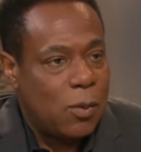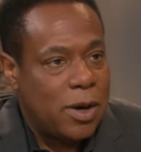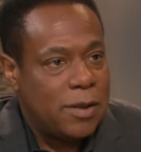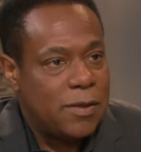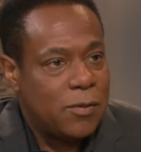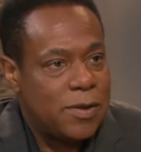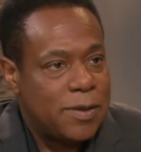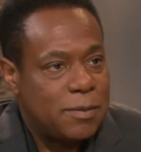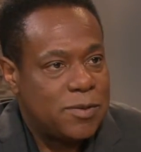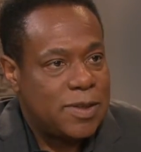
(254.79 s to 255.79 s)
I wanted the
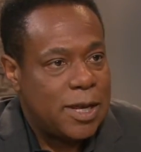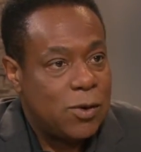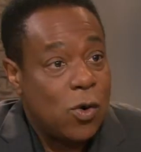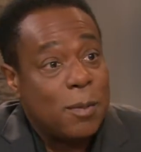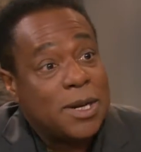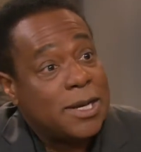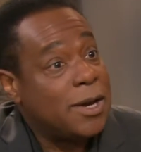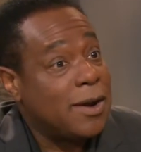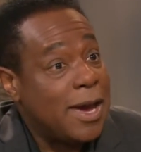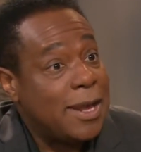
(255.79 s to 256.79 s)
rhythms that Norman
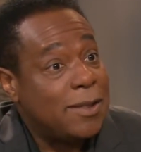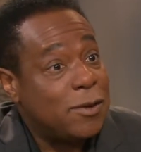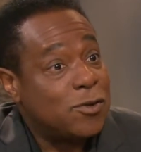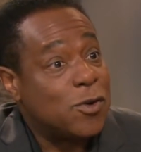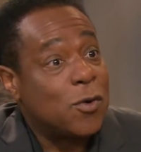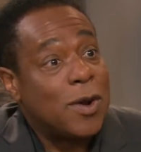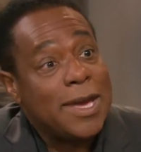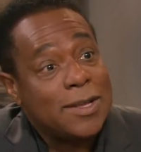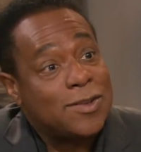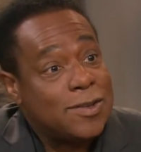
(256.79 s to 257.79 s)
Lear had in those
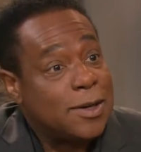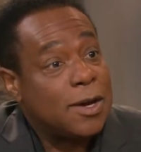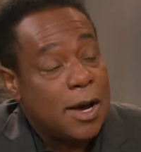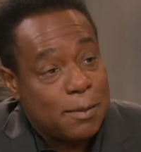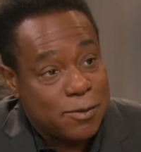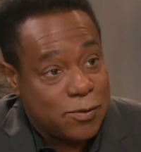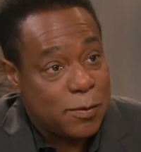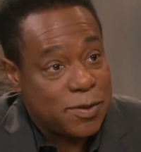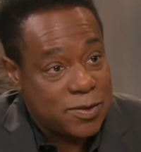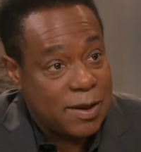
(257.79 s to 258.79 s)
great sitcoms
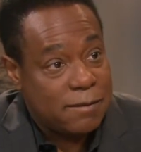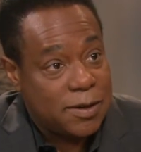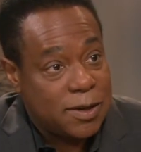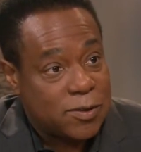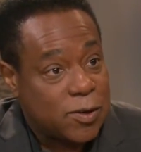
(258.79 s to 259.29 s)
from the 70s.